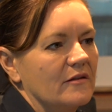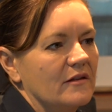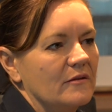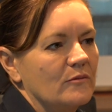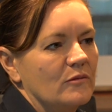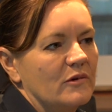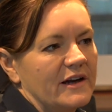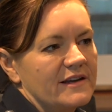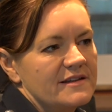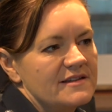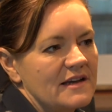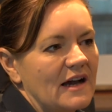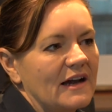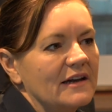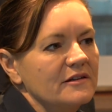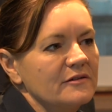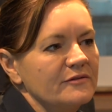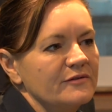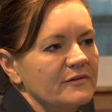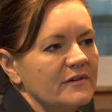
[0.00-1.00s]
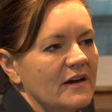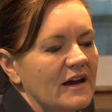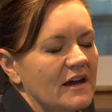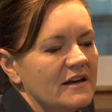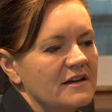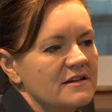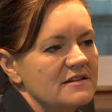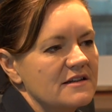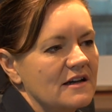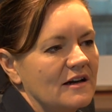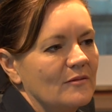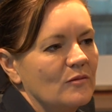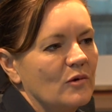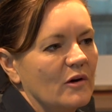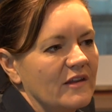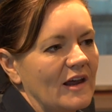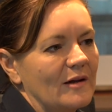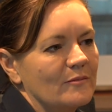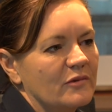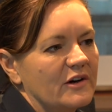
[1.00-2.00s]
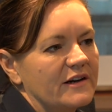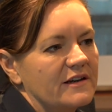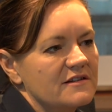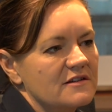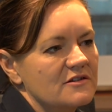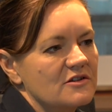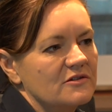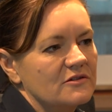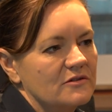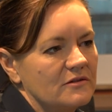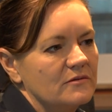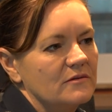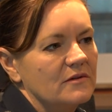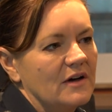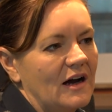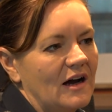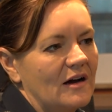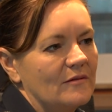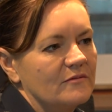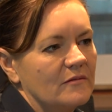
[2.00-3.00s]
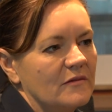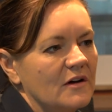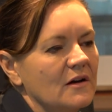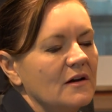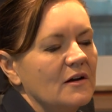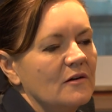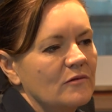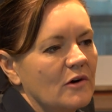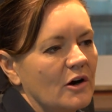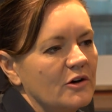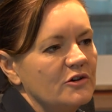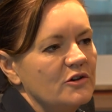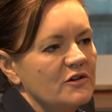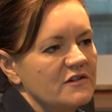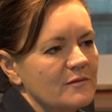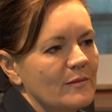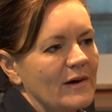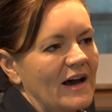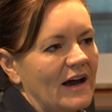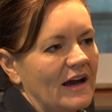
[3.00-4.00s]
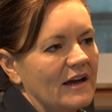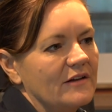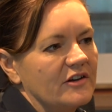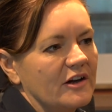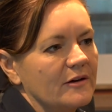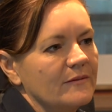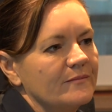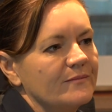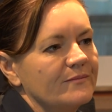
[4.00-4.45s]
we're safe and what that brings to road user behaviour.